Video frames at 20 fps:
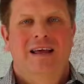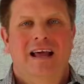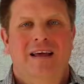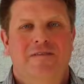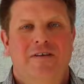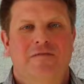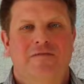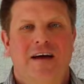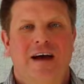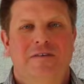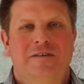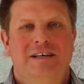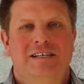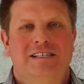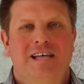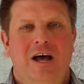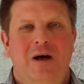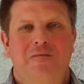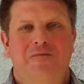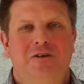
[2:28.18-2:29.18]
If you found
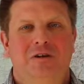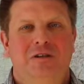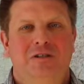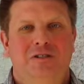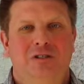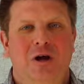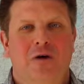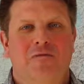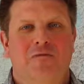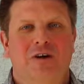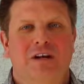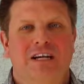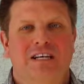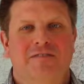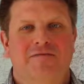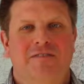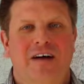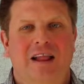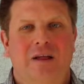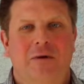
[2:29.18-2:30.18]
this helpful, don't forget
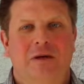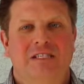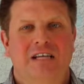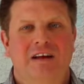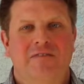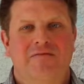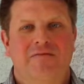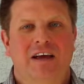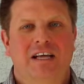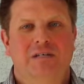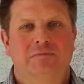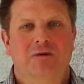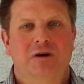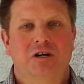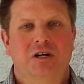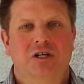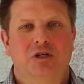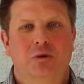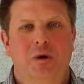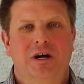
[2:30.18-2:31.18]
to follow us on
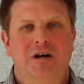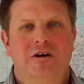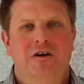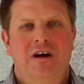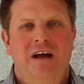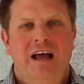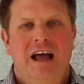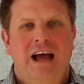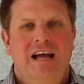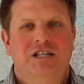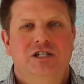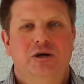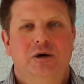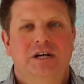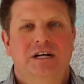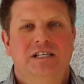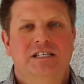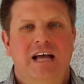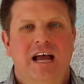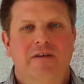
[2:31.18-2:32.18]
Facebook and Twitter, and
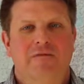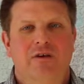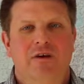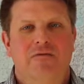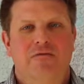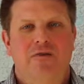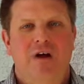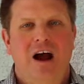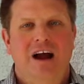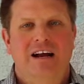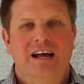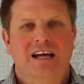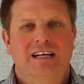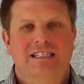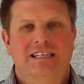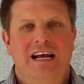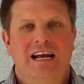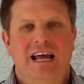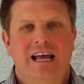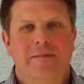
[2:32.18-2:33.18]
join us every Friday
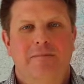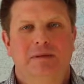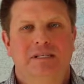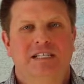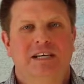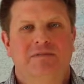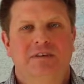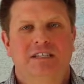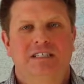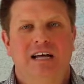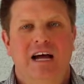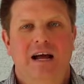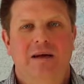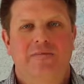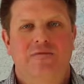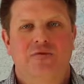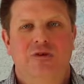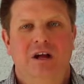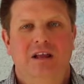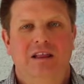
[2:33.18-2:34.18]
at 10 a.m. Pacific
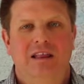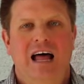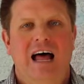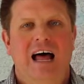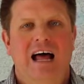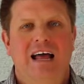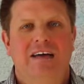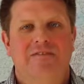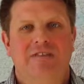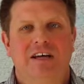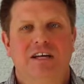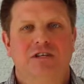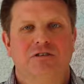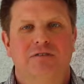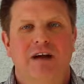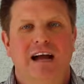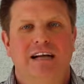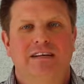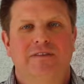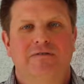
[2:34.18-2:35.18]
time for a live,
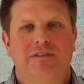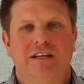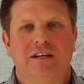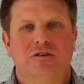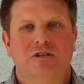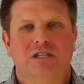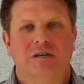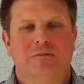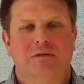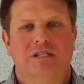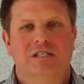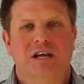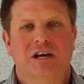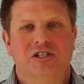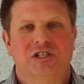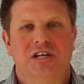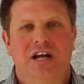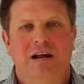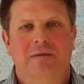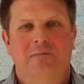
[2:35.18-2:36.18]
interactive leadership
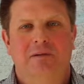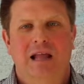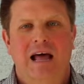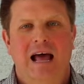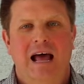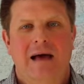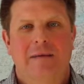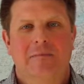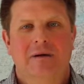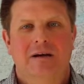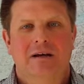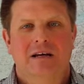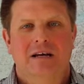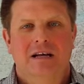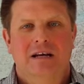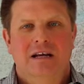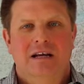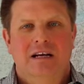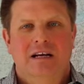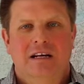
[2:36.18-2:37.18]
discussion on Blab.
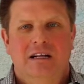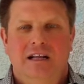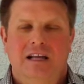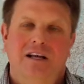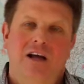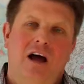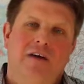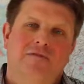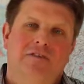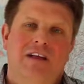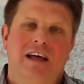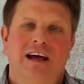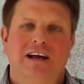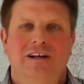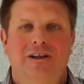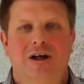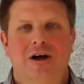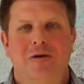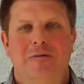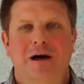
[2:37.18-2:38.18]
Click off to
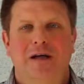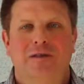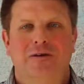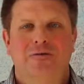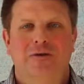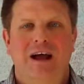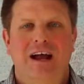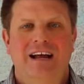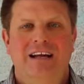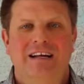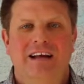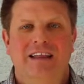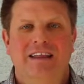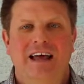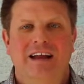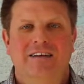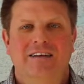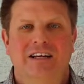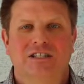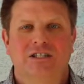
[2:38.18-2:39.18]
that globe on the right, and
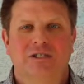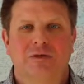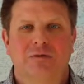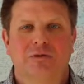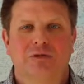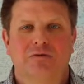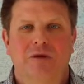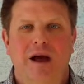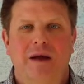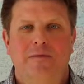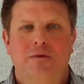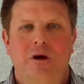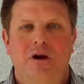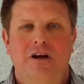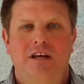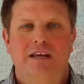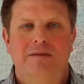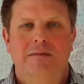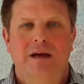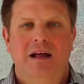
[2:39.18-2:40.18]
that'll get you subscribed to
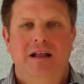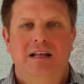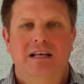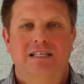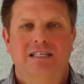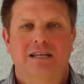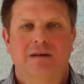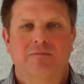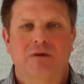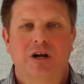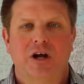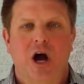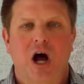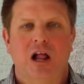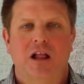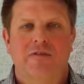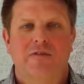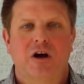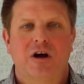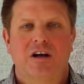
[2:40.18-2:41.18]
our email list and bring
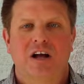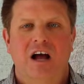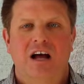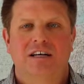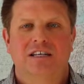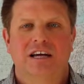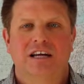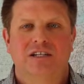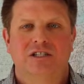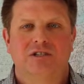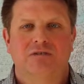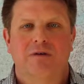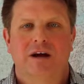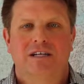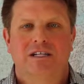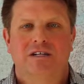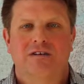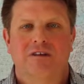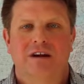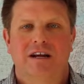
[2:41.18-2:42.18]
all of our content
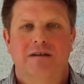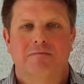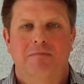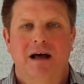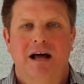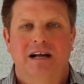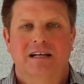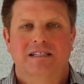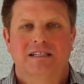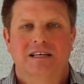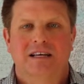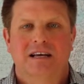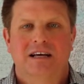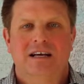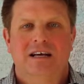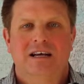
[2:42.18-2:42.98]
direct to your inbox.